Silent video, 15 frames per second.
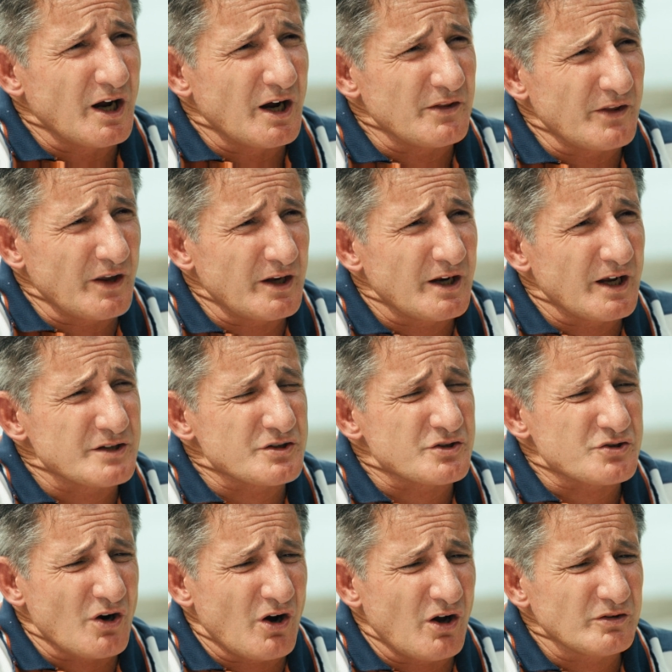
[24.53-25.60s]
And then as a
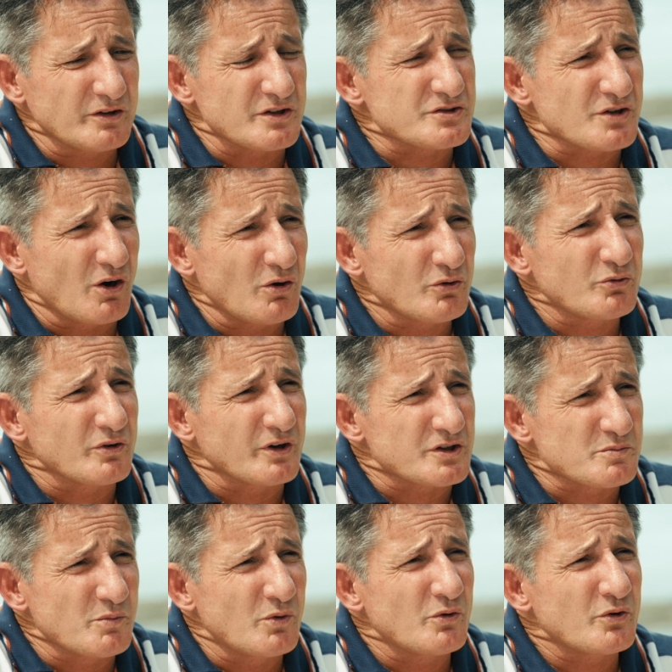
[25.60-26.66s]
child gets older or
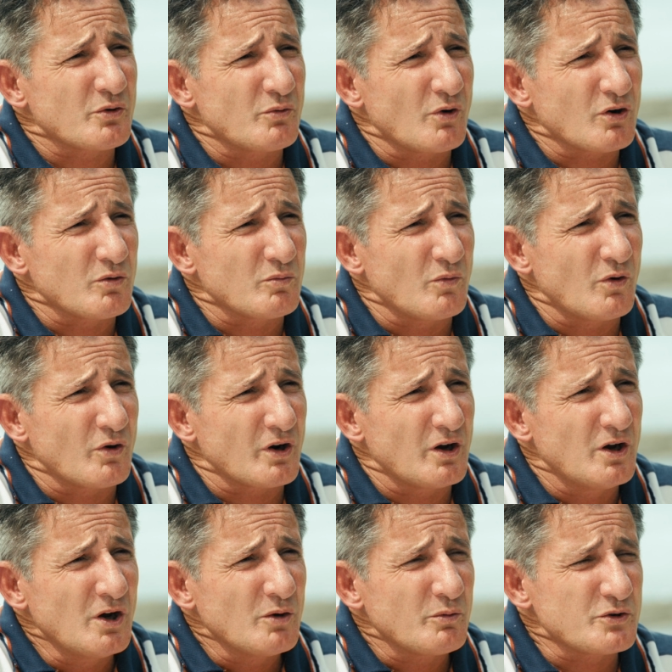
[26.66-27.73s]
gets more into Rock and
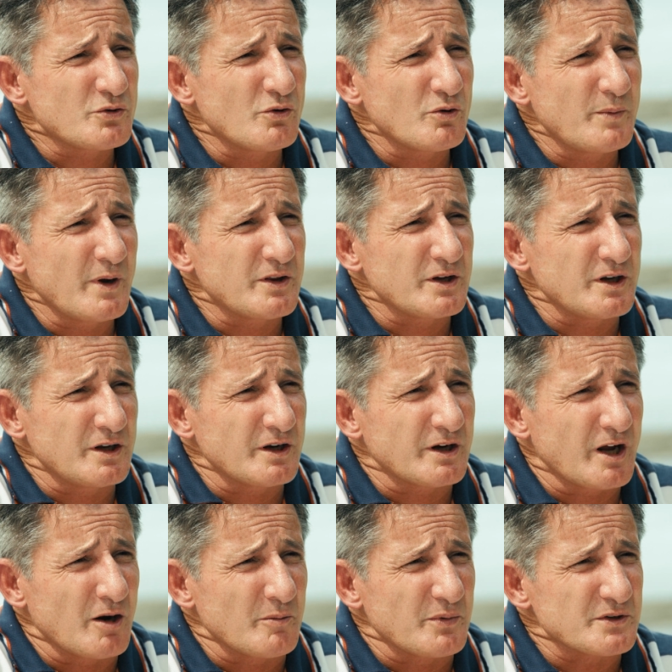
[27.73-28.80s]
Water, we talk about the inner
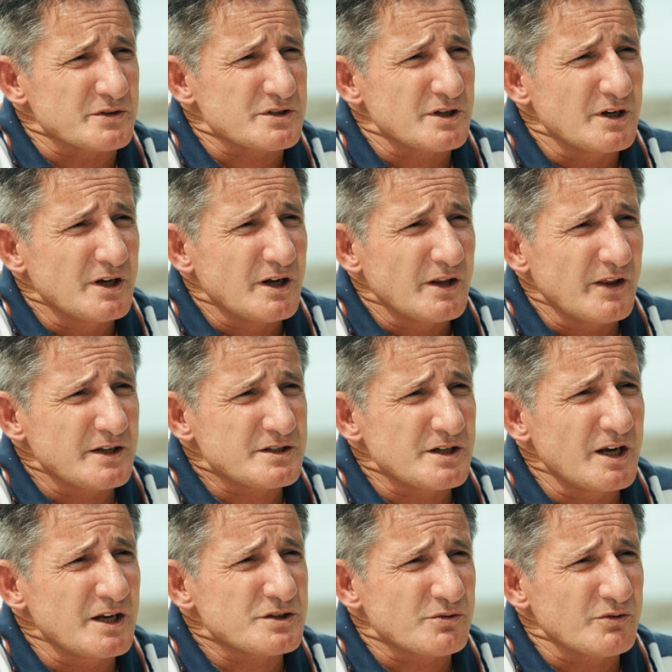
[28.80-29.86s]
compass. That's
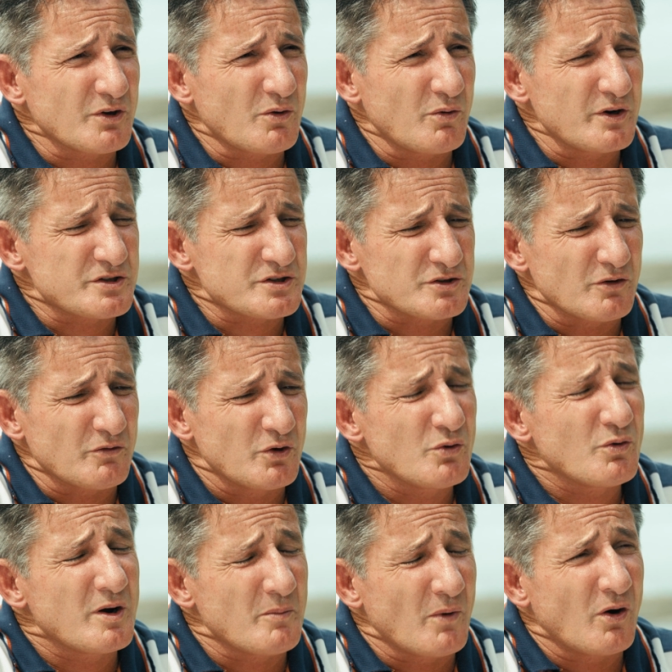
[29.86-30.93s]
answering the question of
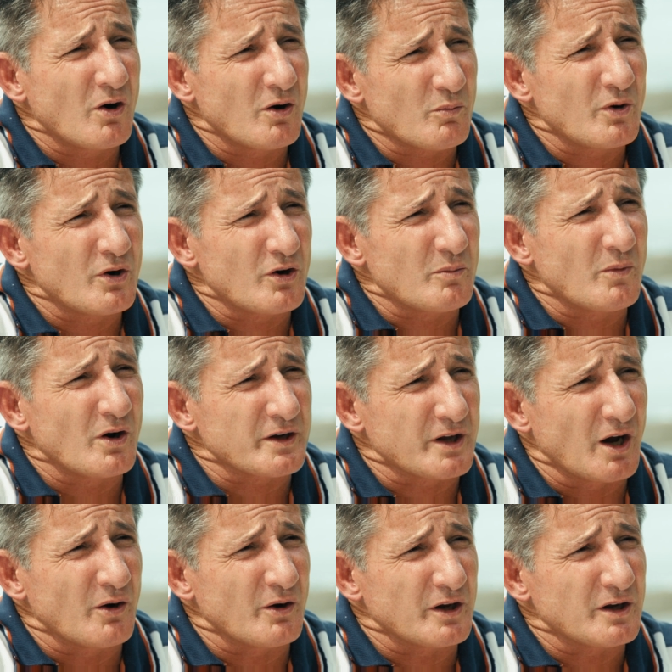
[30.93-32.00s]
who am I and where am I
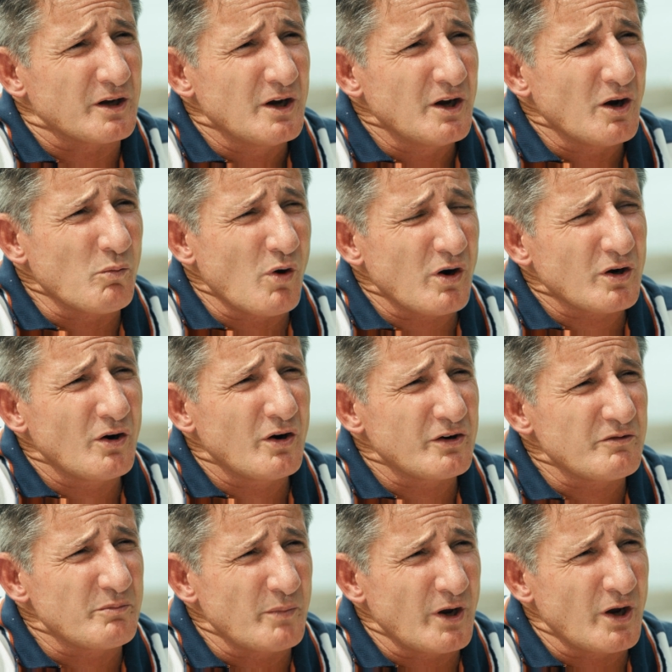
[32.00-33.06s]
going, and what
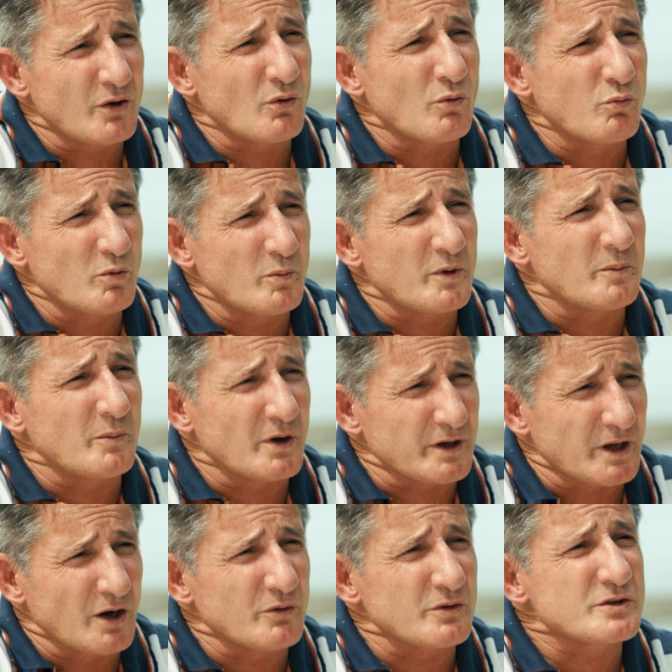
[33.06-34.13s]
kind of man or woman am I
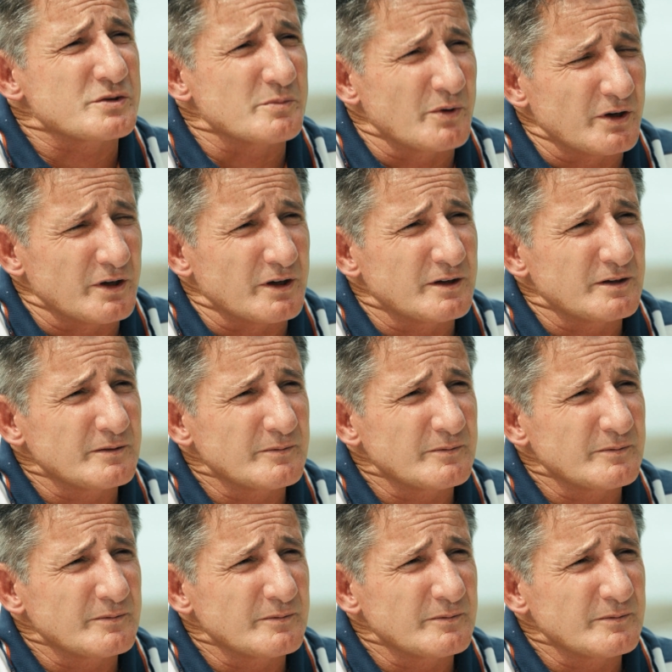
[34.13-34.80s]
going to be.